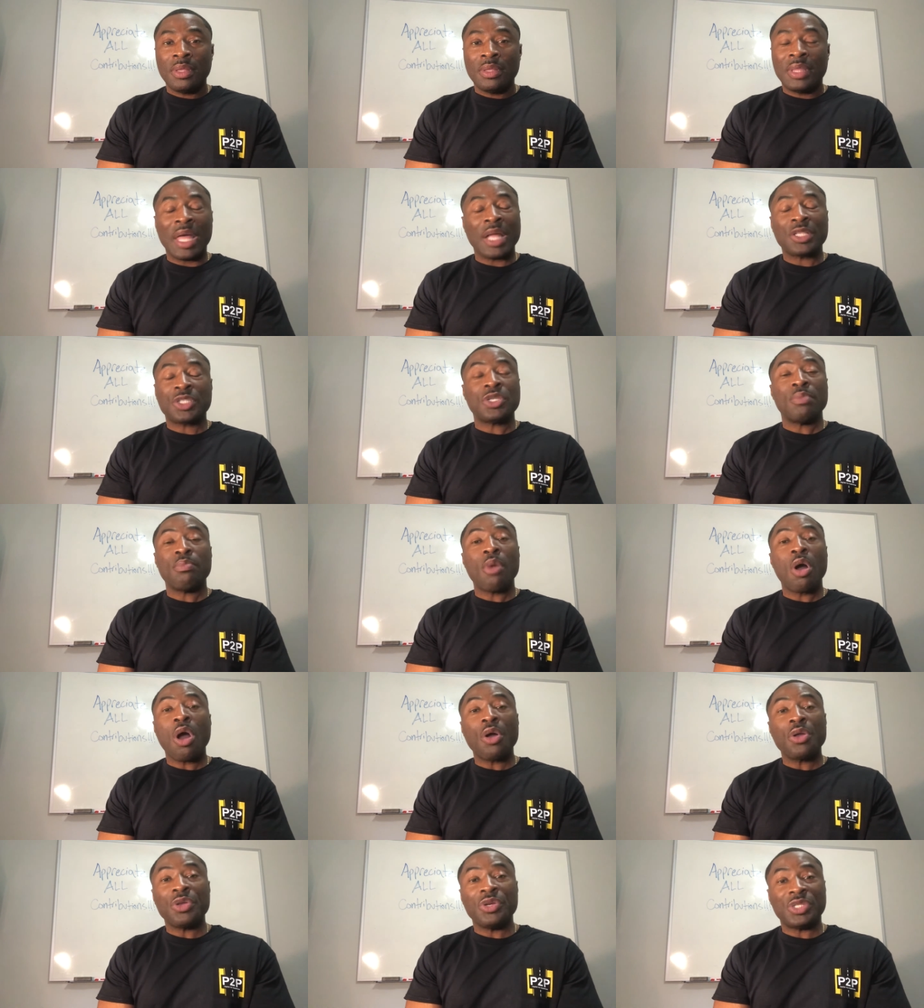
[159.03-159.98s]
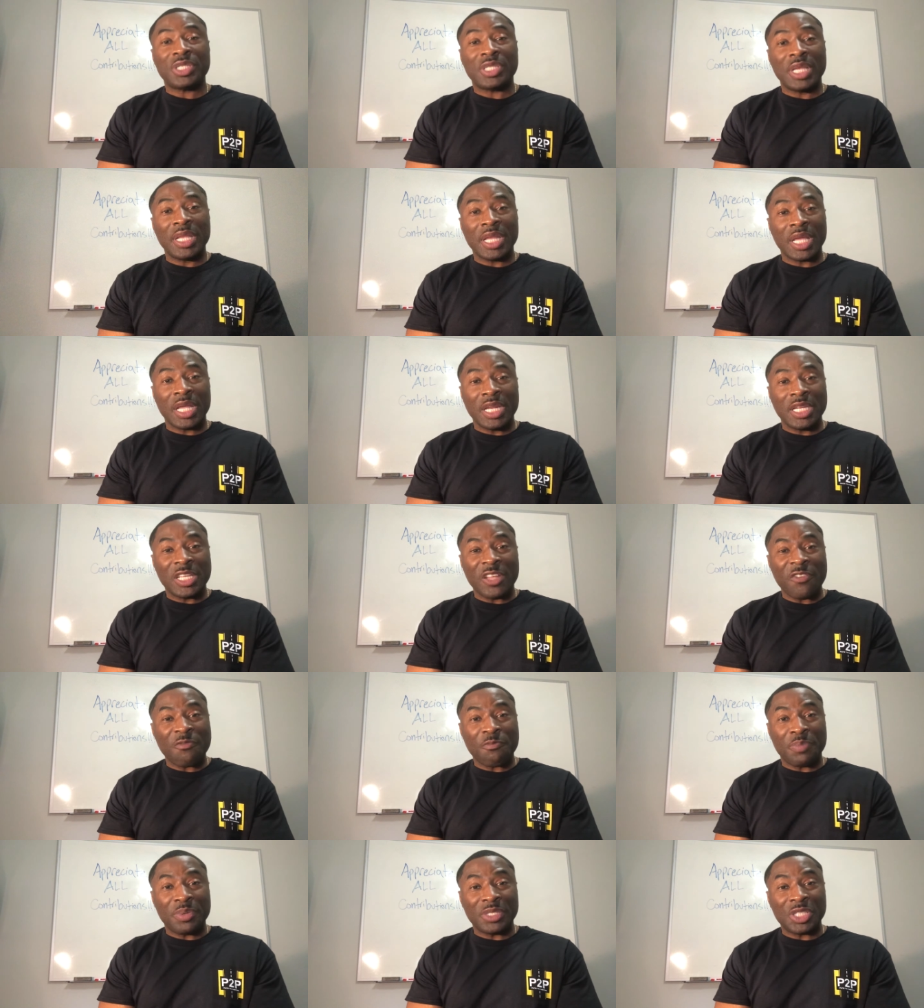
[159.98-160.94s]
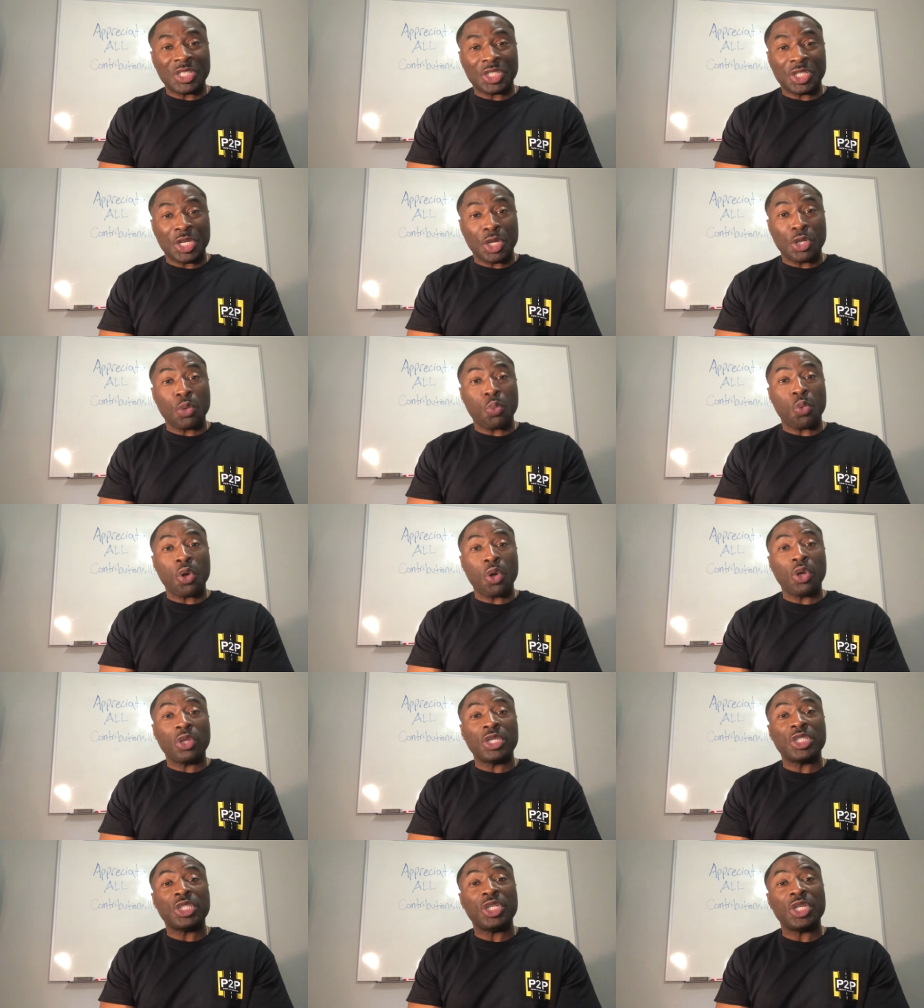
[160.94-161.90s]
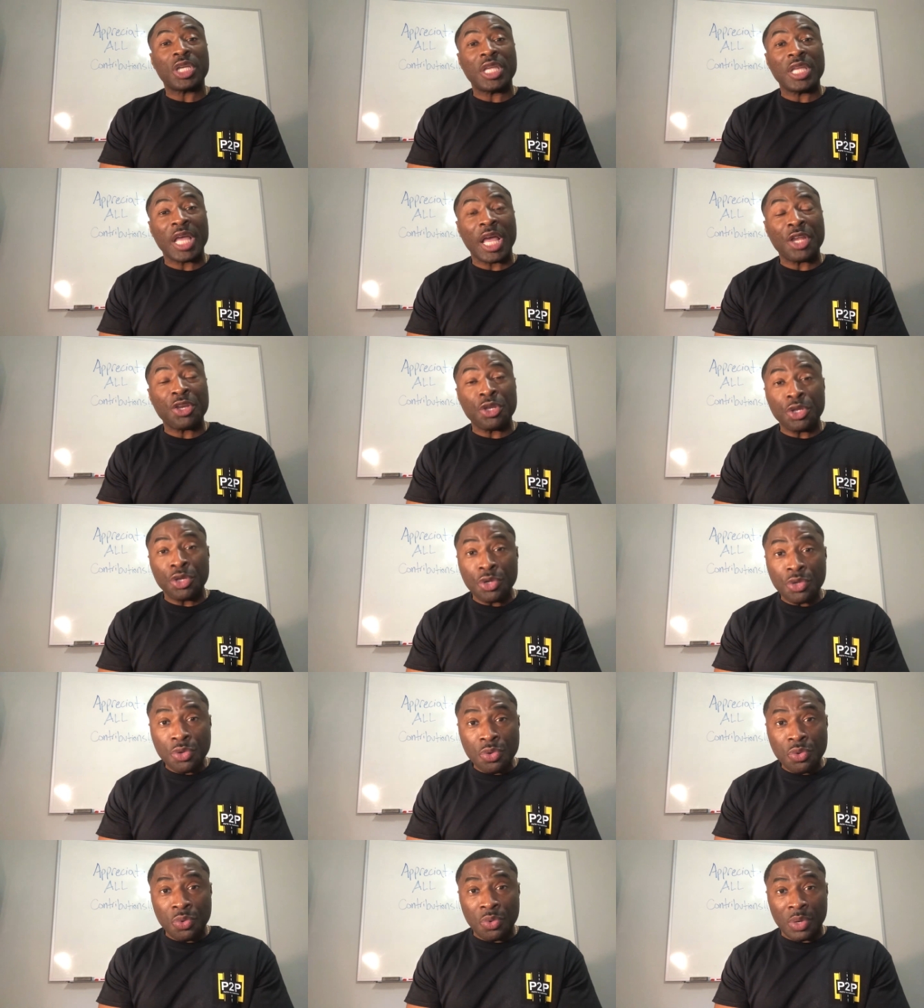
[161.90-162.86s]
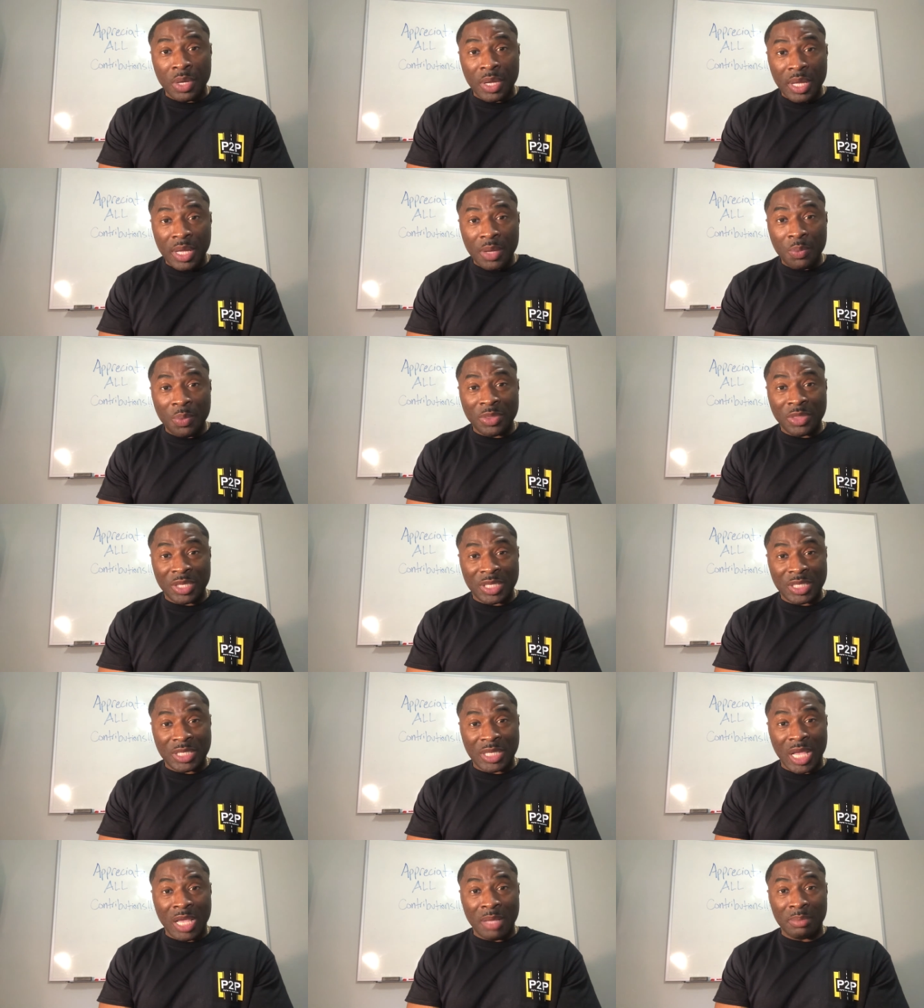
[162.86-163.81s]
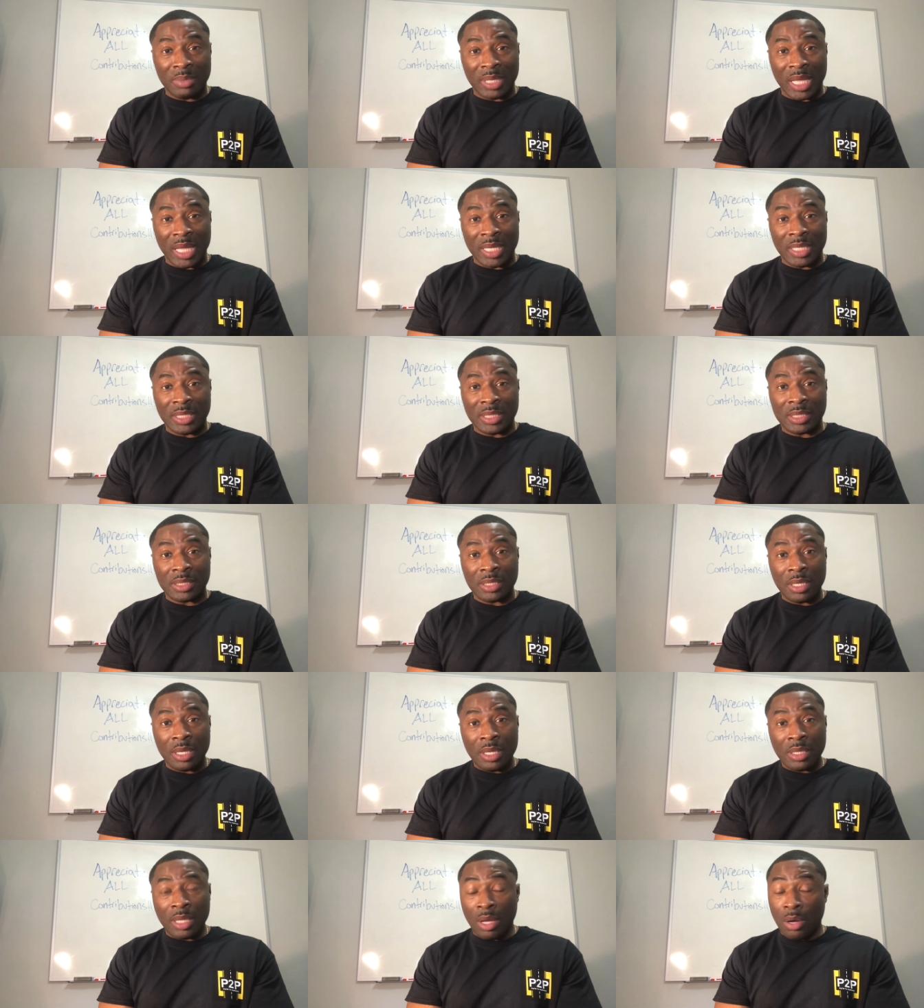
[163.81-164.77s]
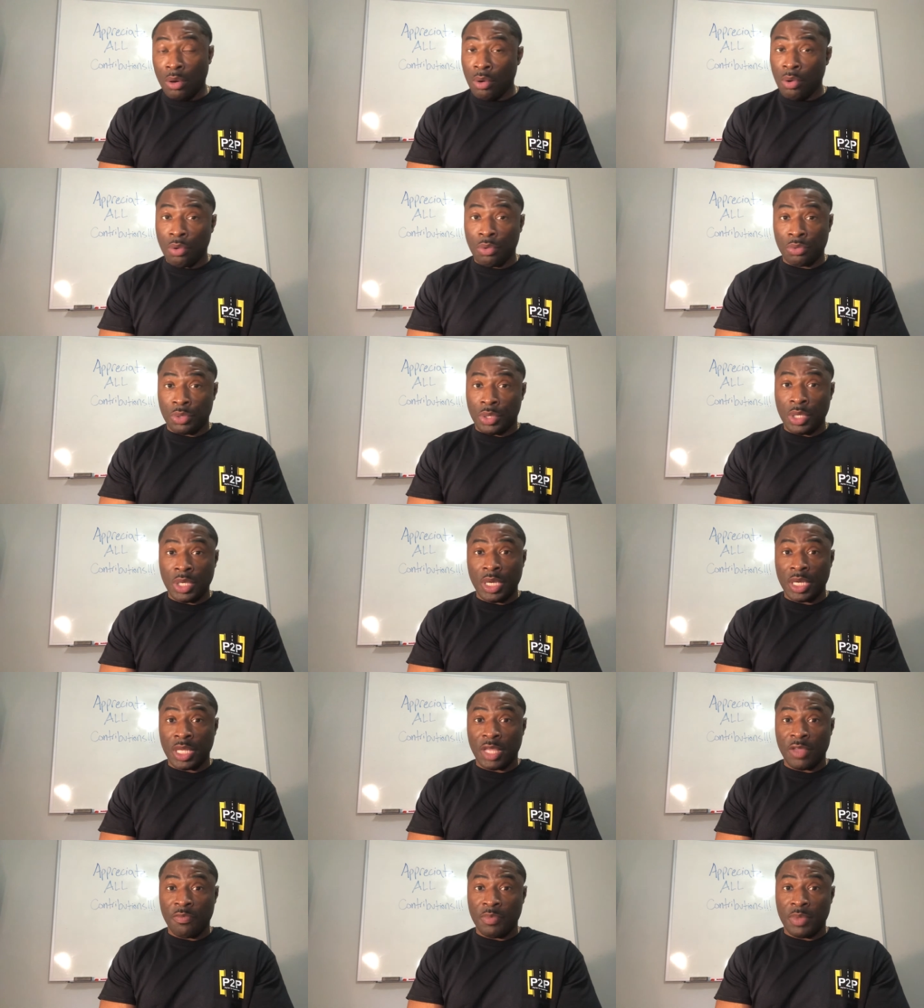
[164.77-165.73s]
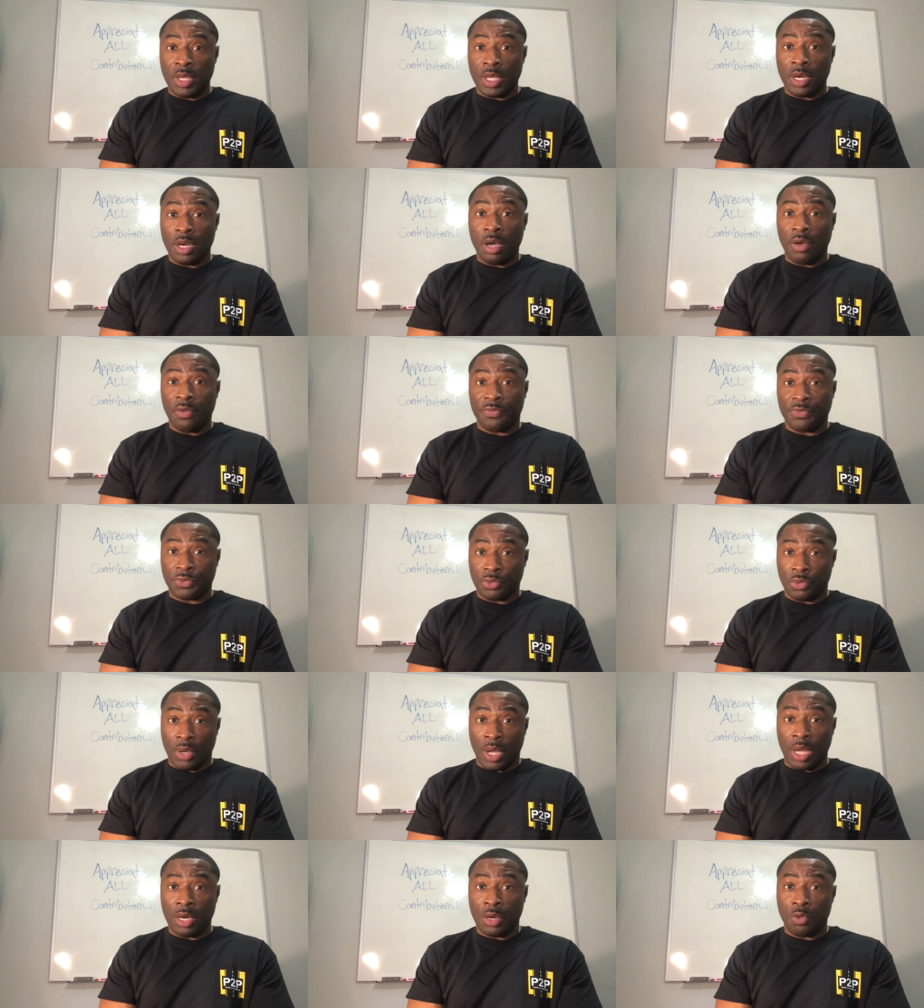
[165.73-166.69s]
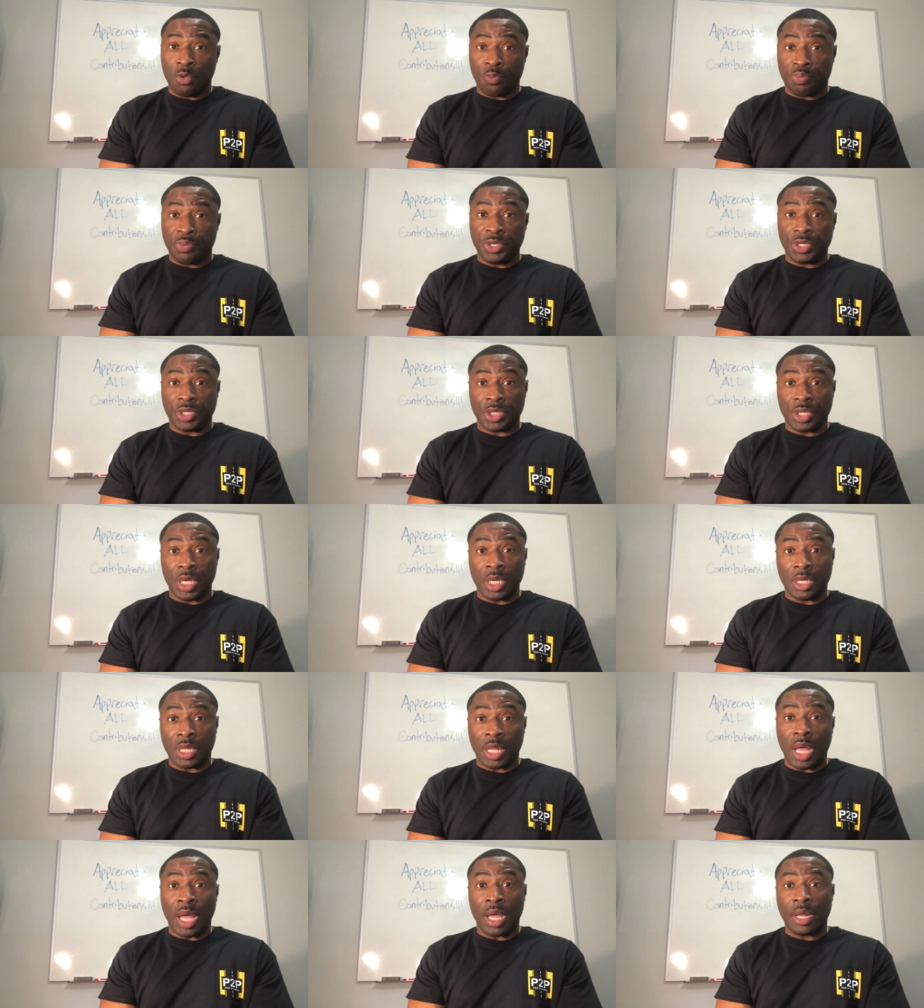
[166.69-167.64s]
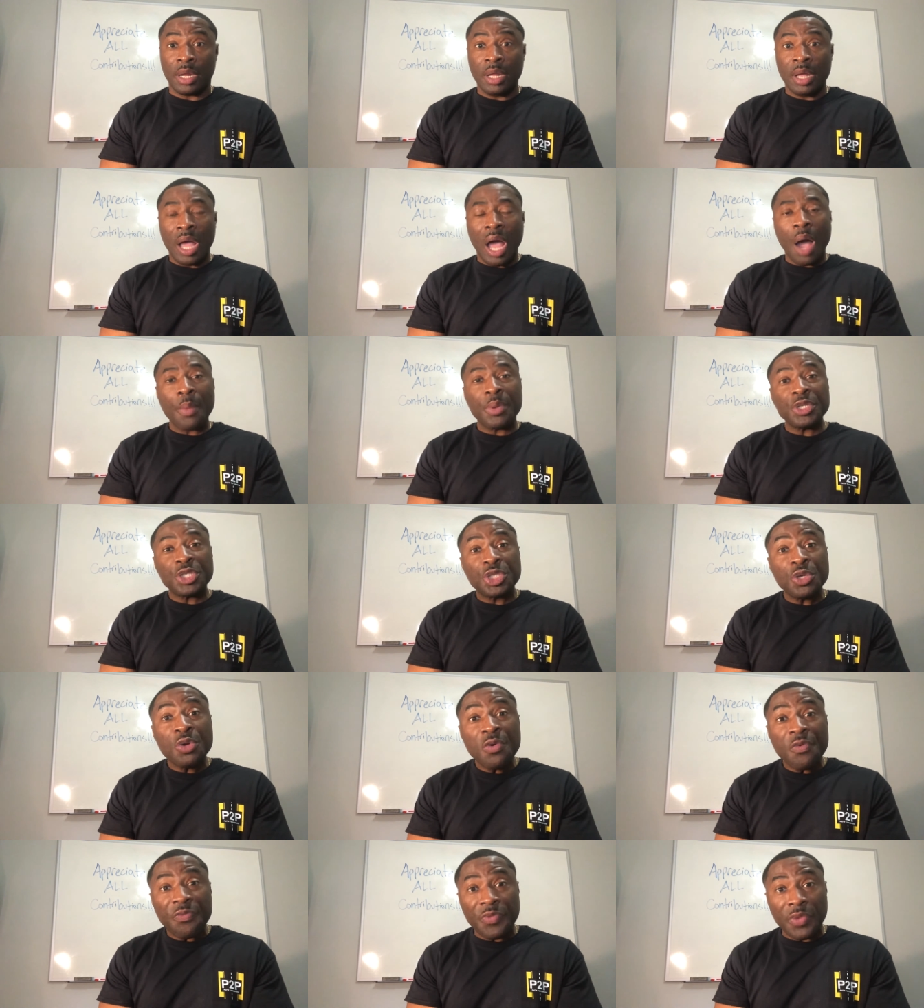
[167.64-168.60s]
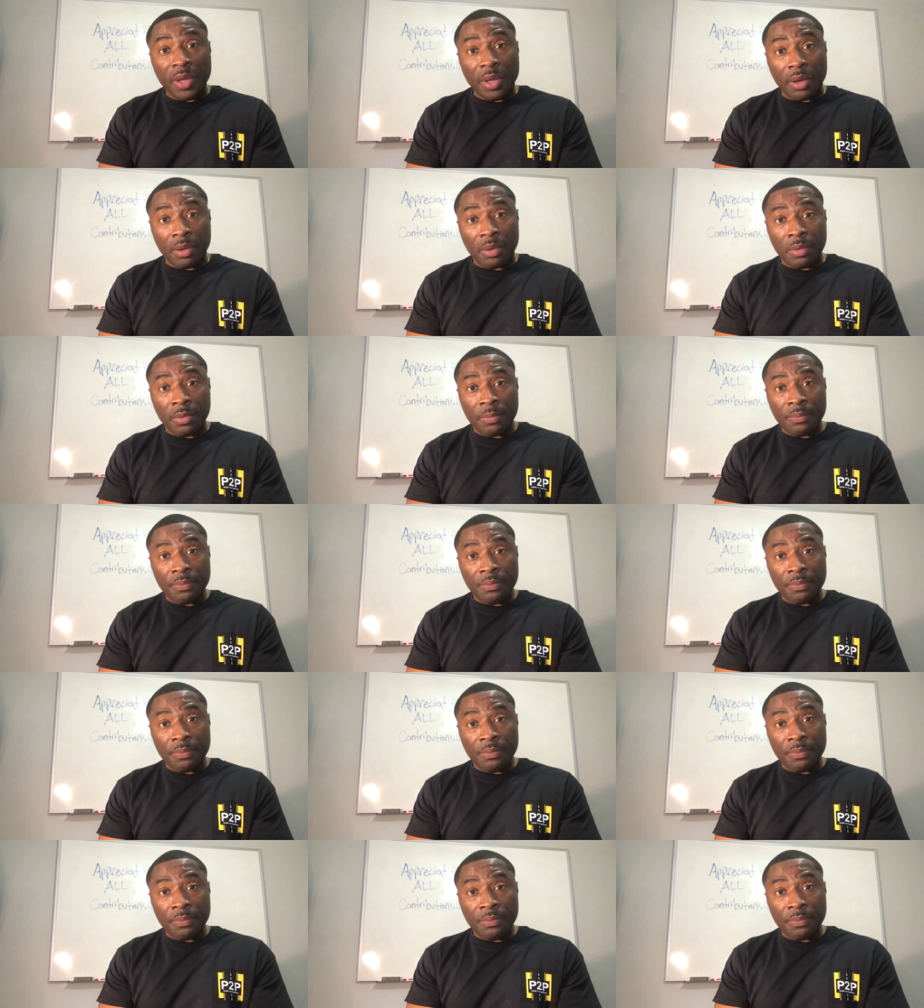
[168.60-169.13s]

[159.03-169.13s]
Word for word: that tomorrow you're standing in a different position and the world is looking at you with the same lens that oh, he didn't give me enough, so I don't appreciate that. How would you feel?